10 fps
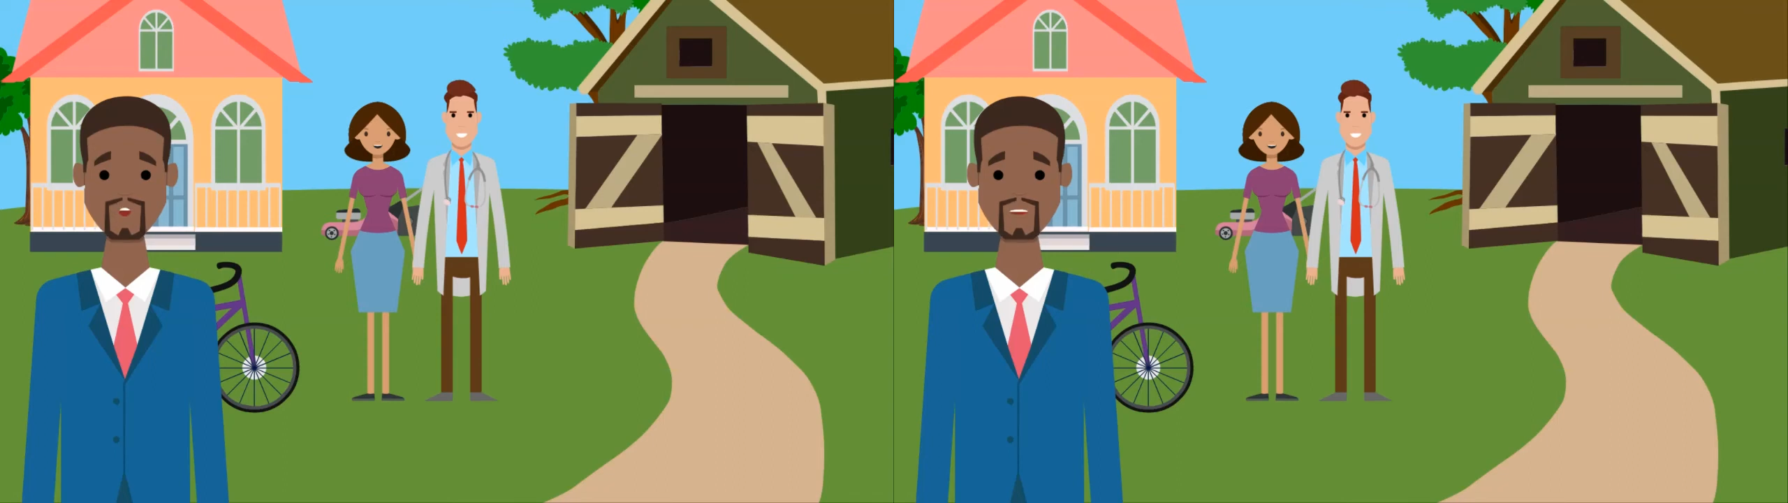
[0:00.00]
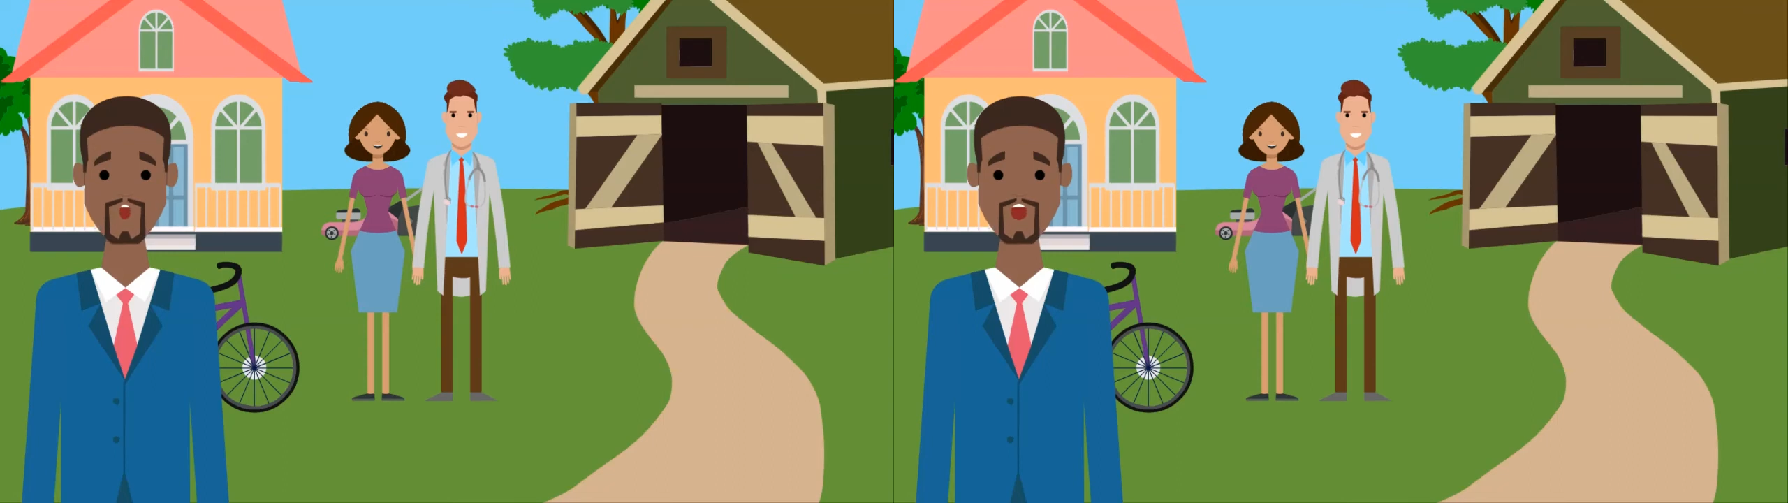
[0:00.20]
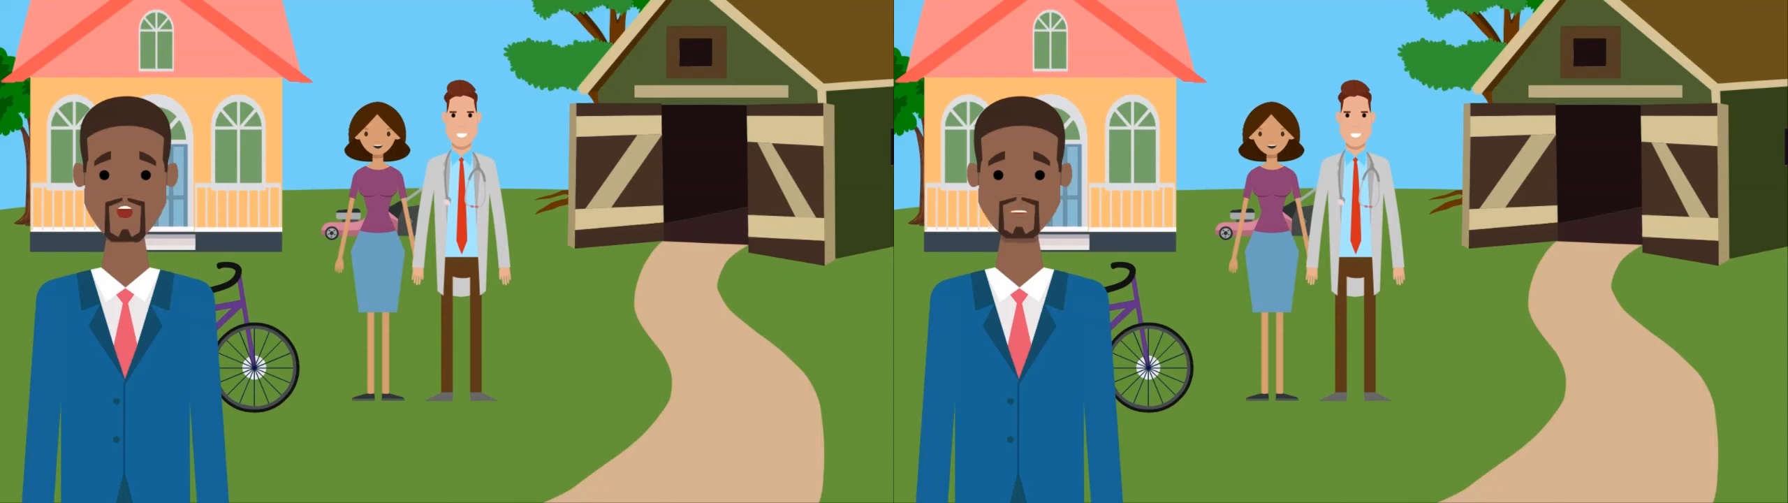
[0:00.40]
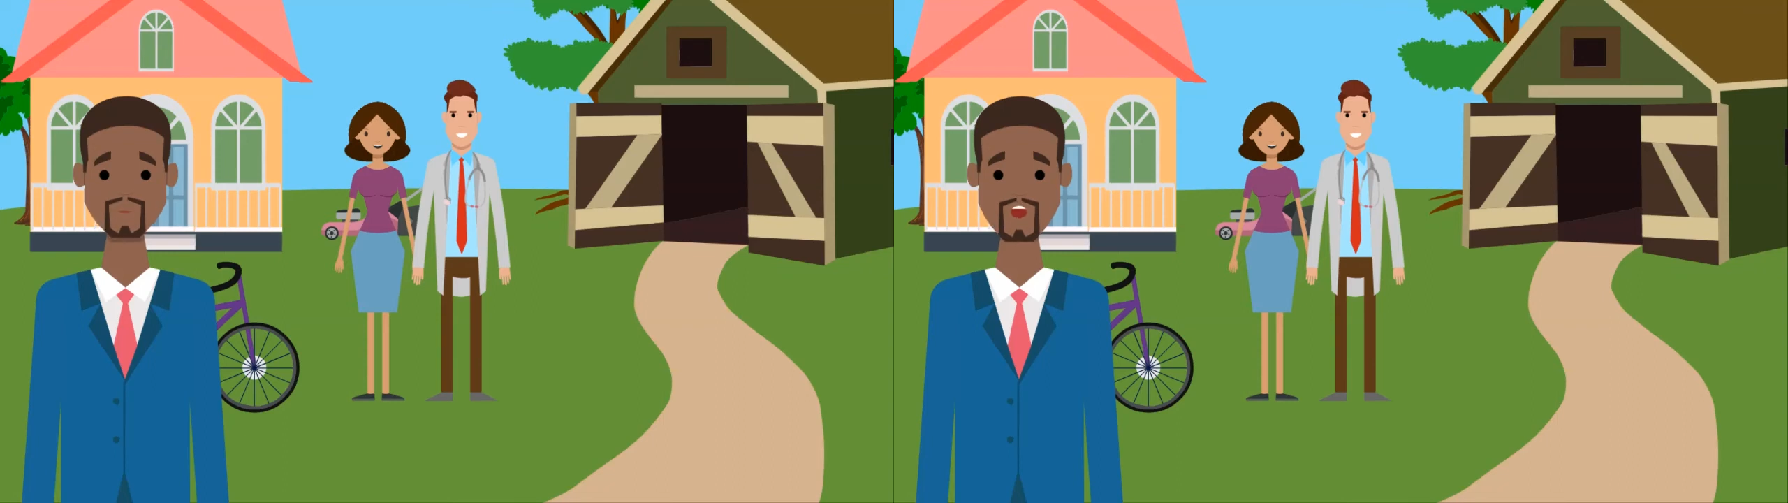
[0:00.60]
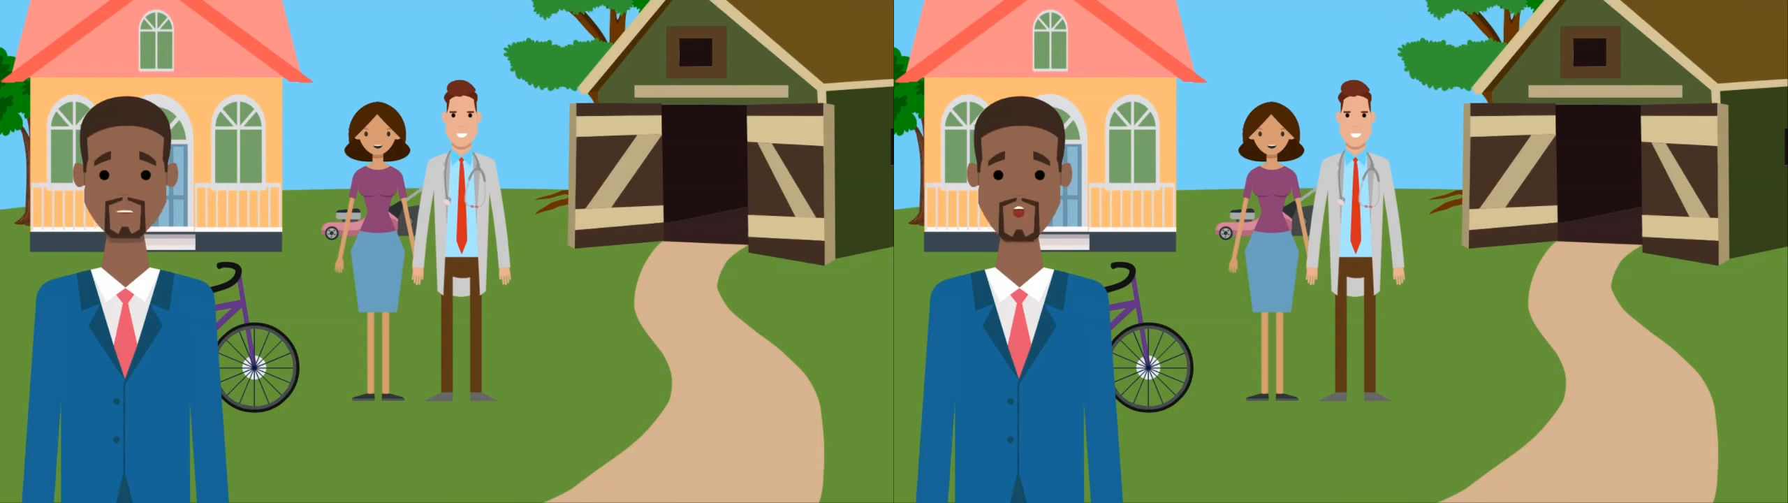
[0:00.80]
home
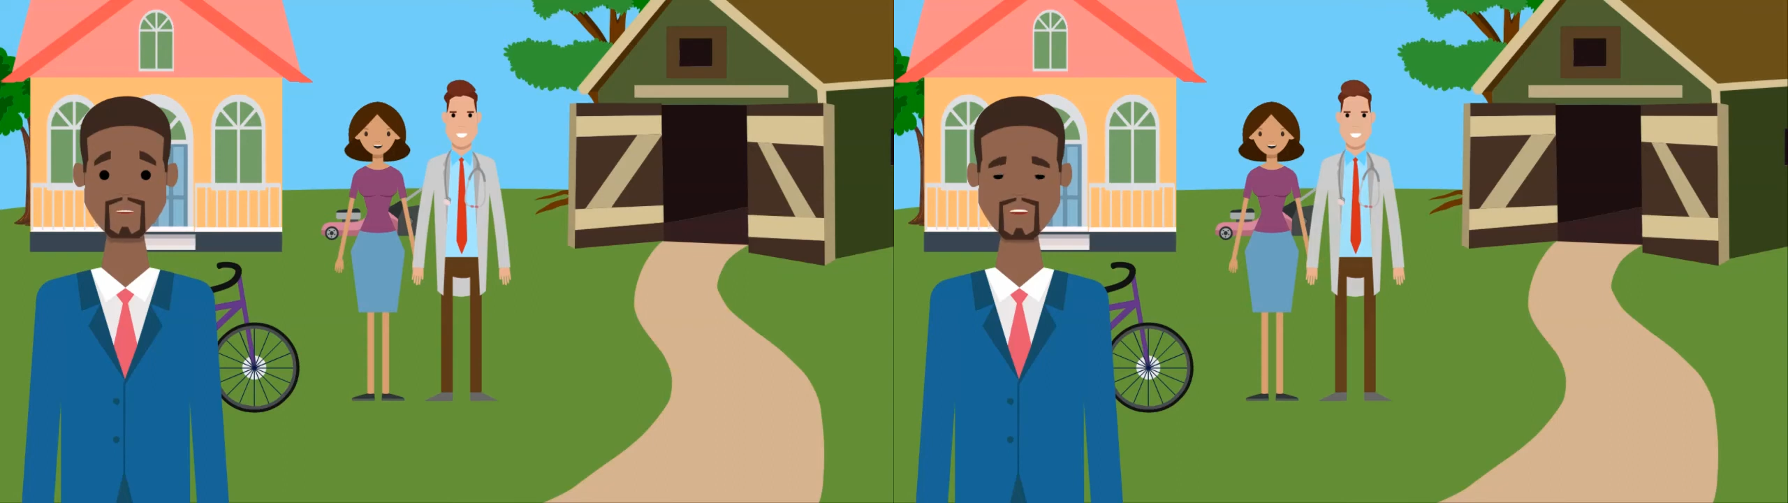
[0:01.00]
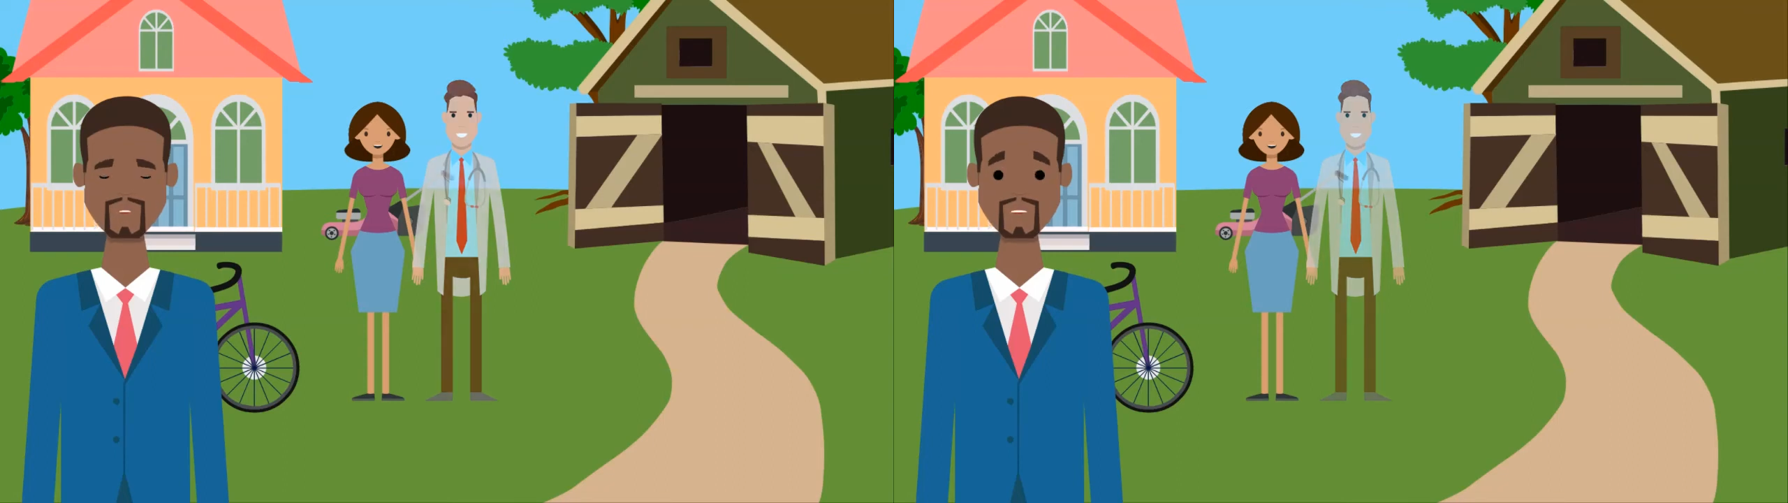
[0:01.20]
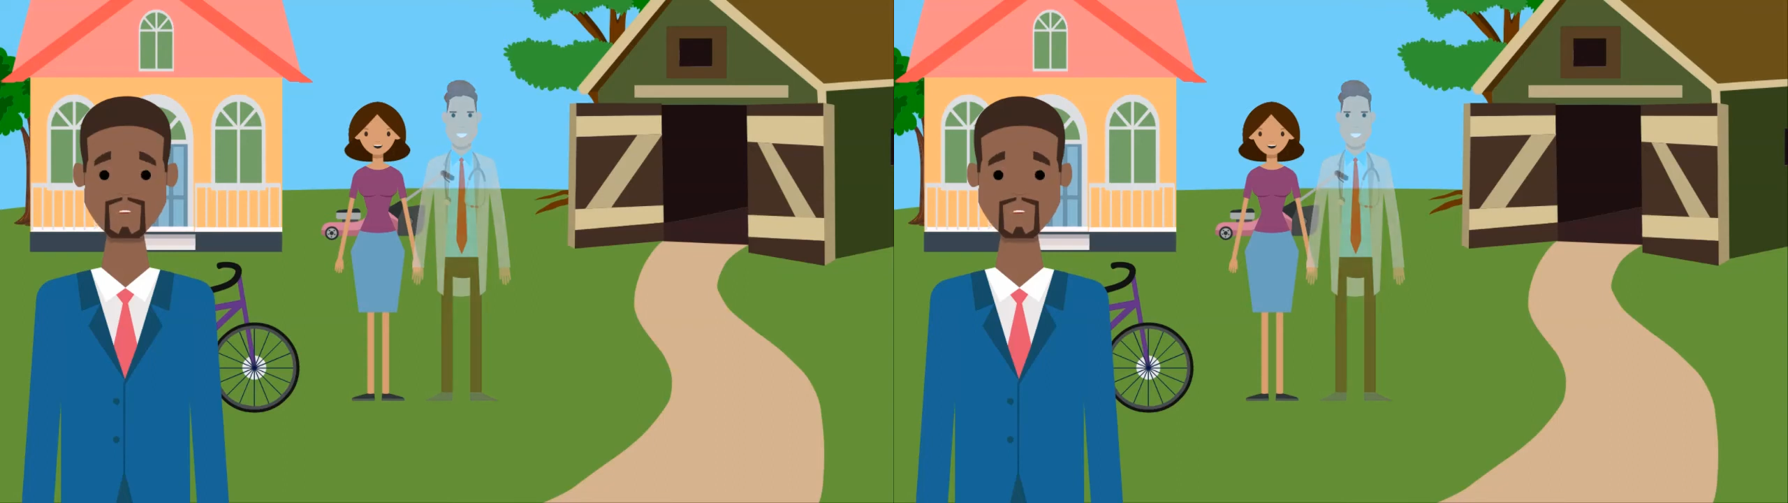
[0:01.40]
if my husband